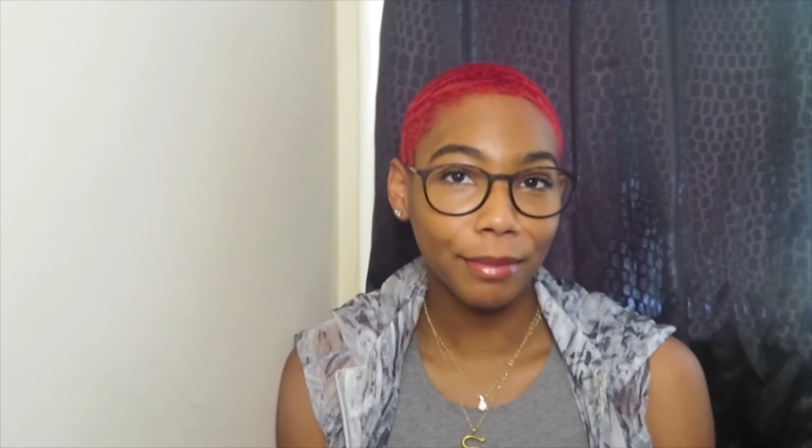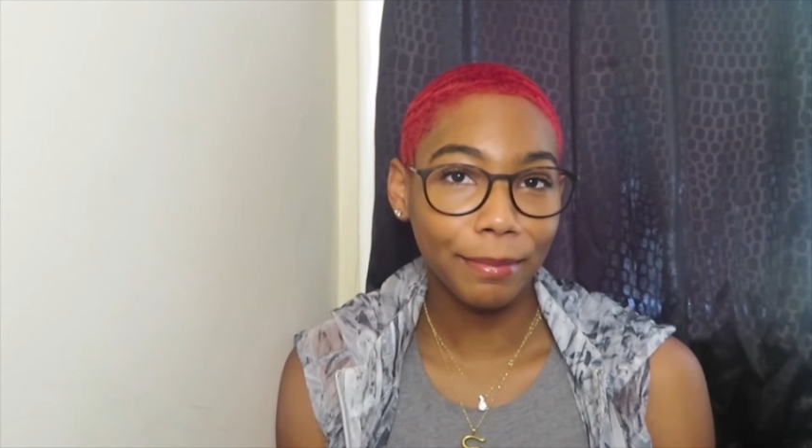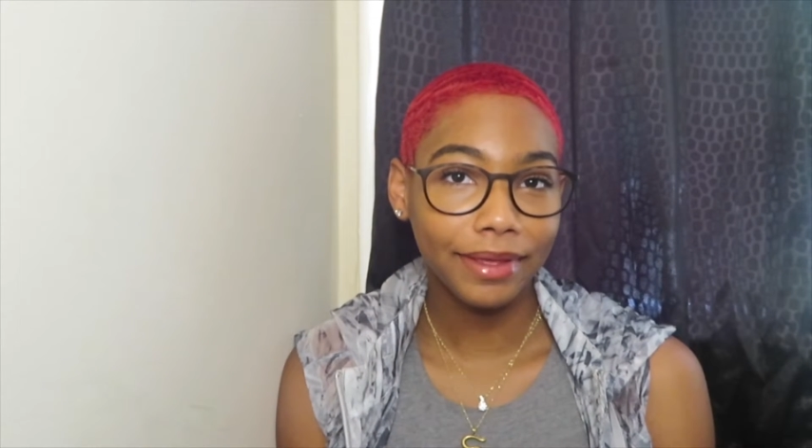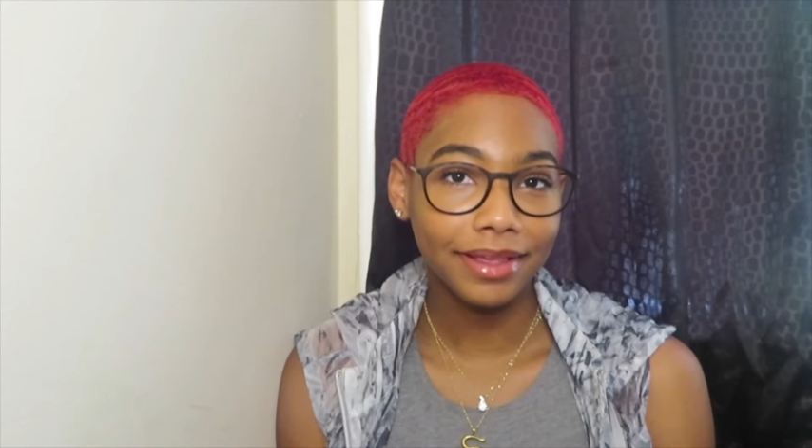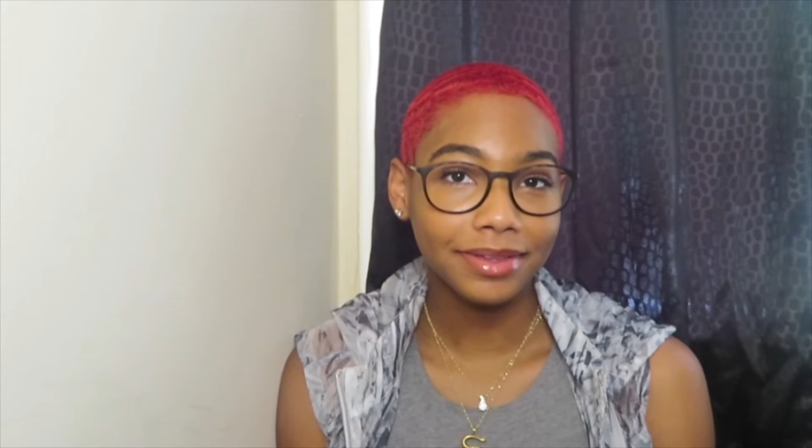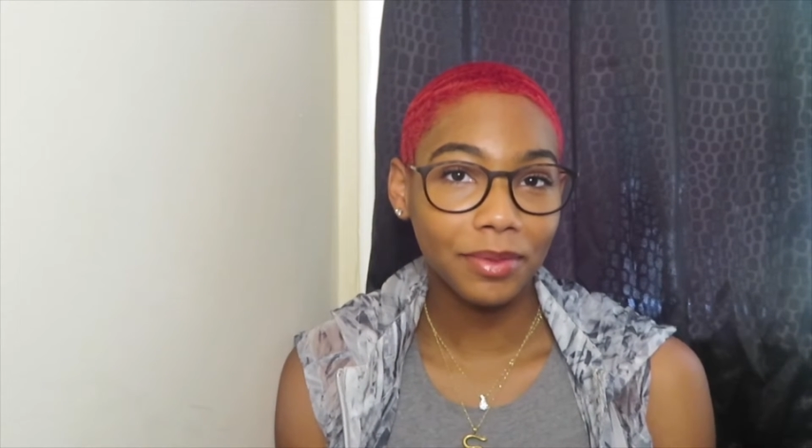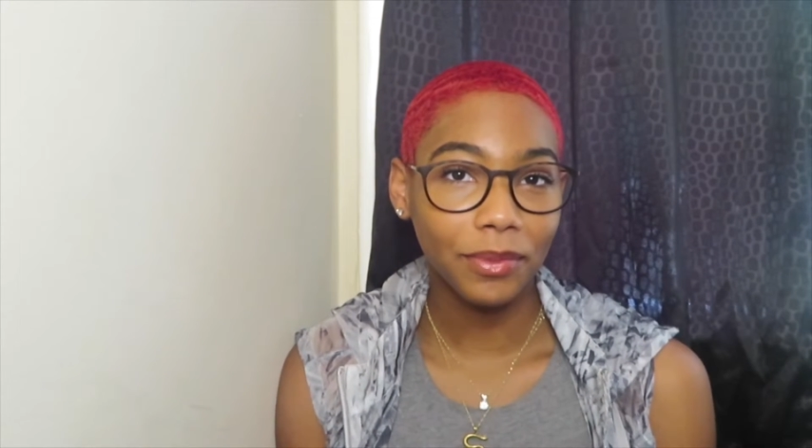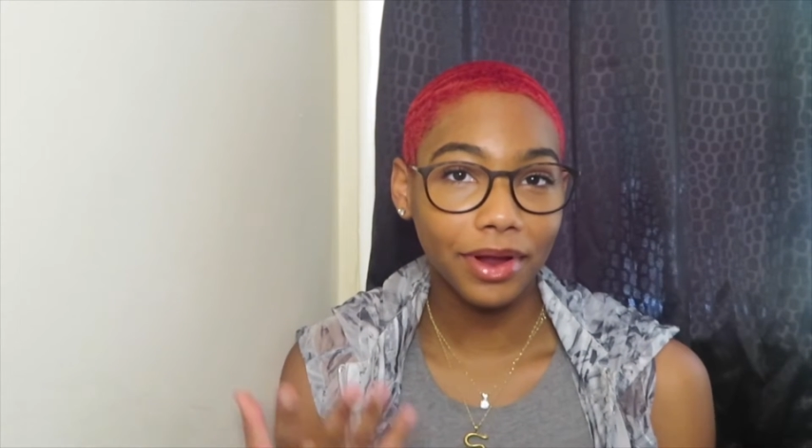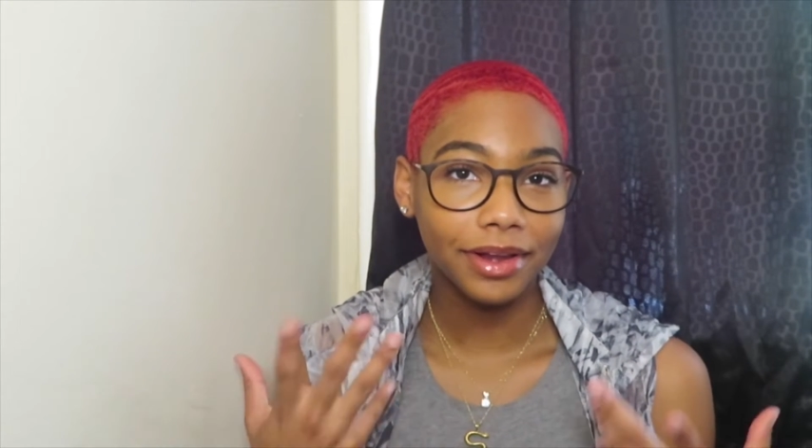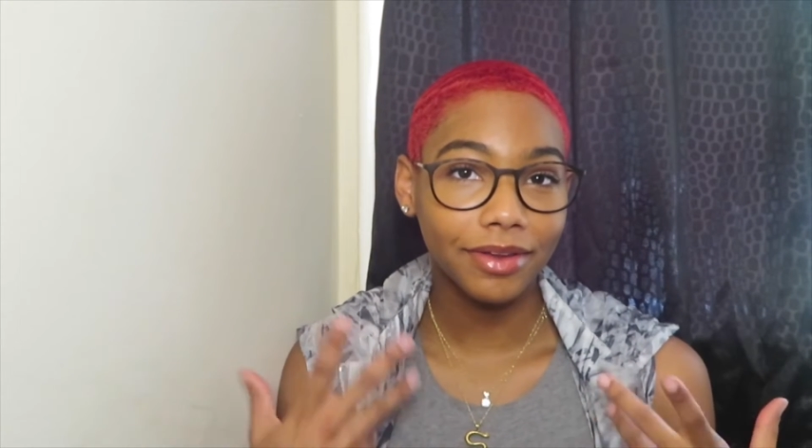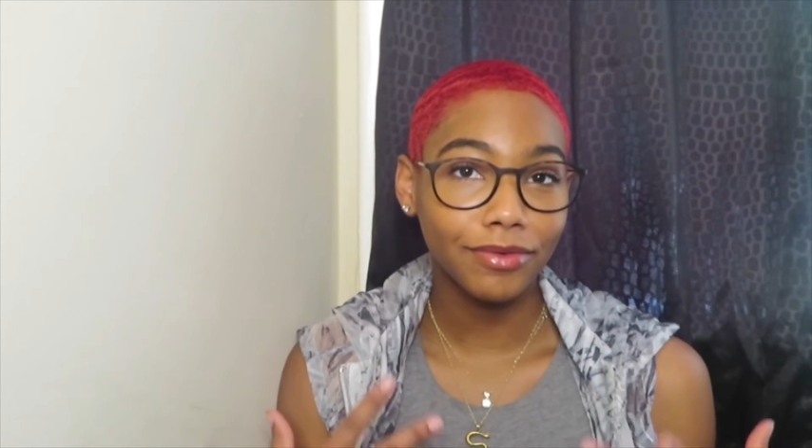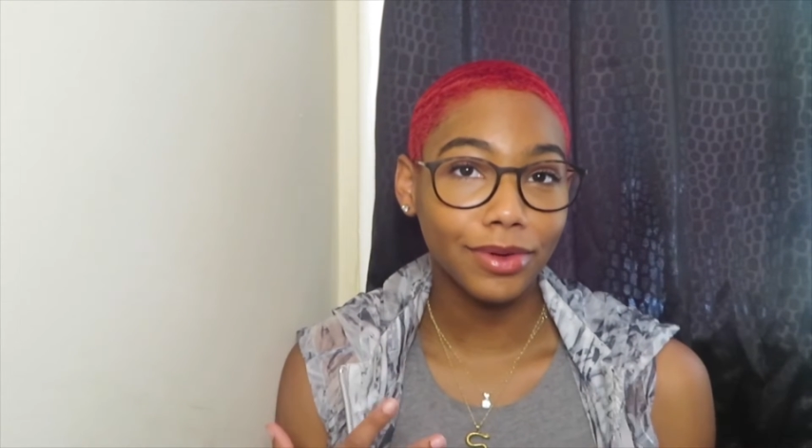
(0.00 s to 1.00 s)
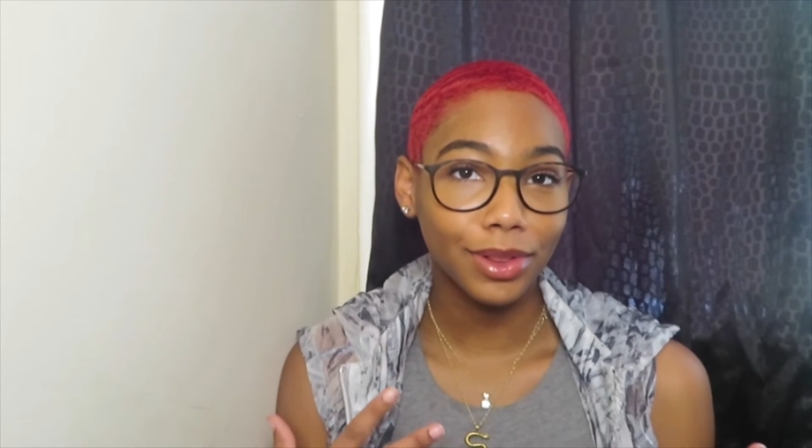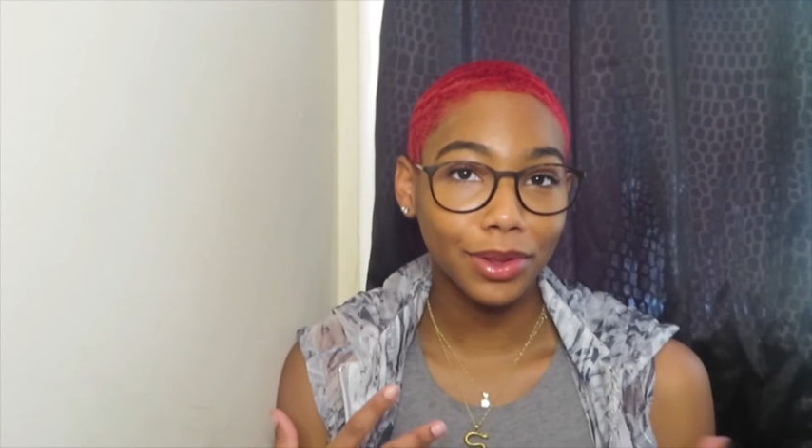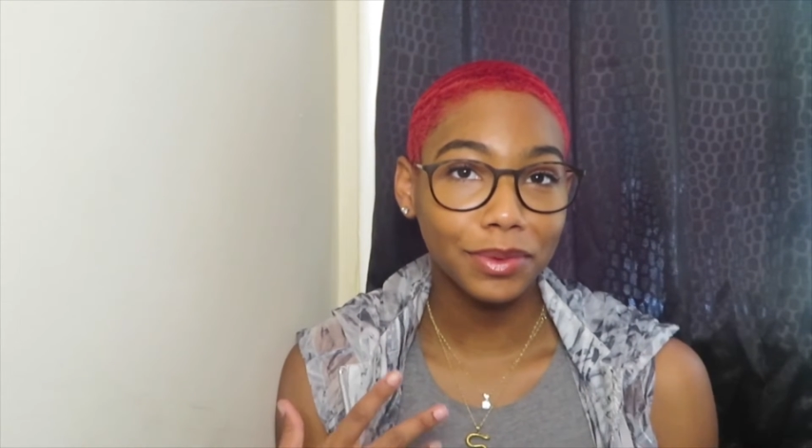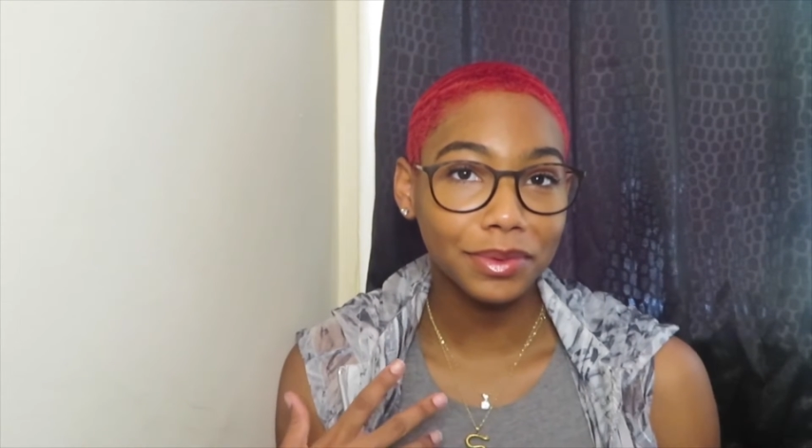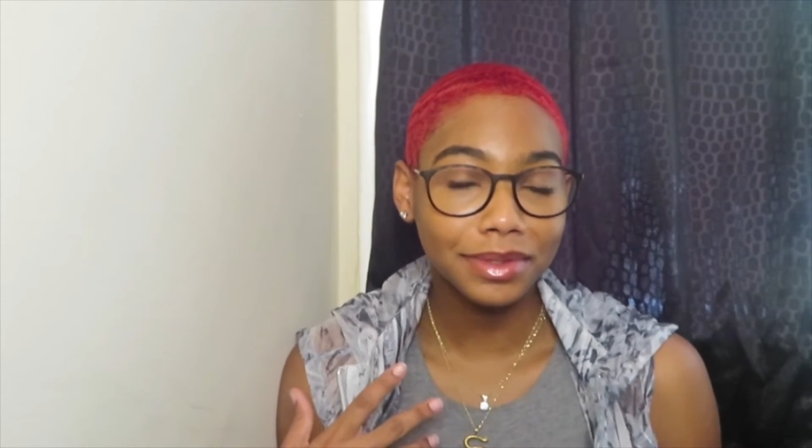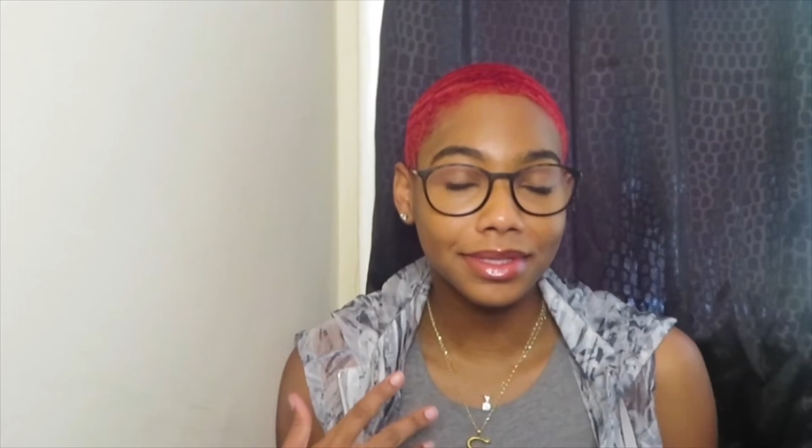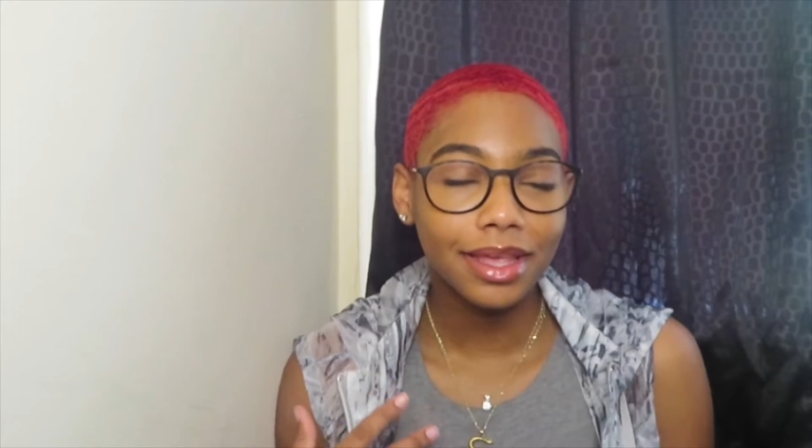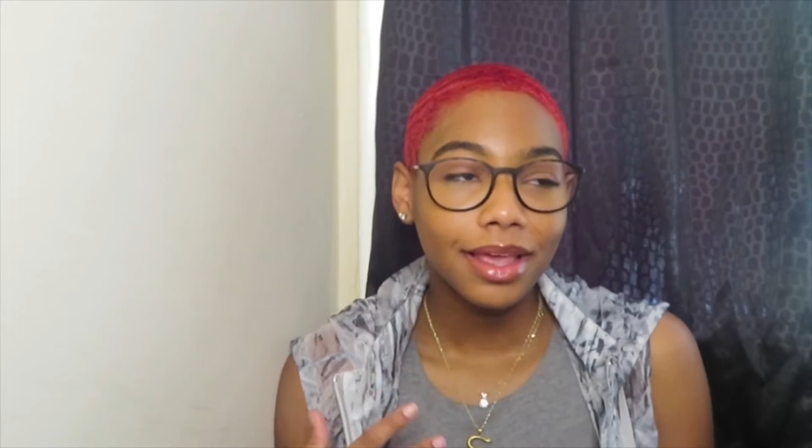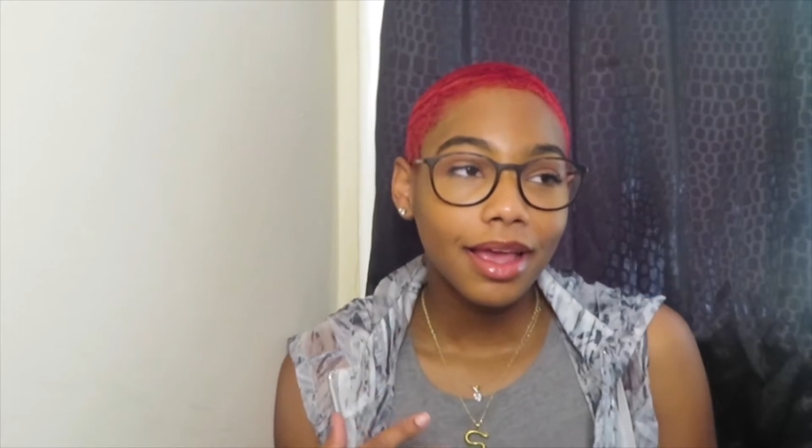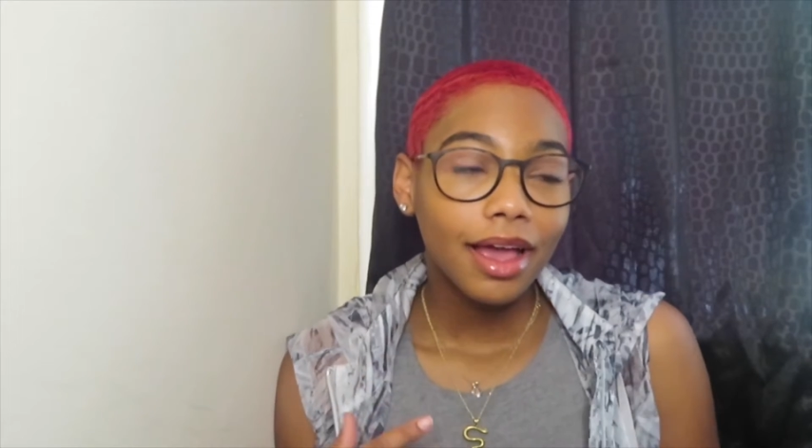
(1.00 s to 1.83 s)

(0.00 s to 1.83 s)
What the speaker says: because I'm wearing different clothes.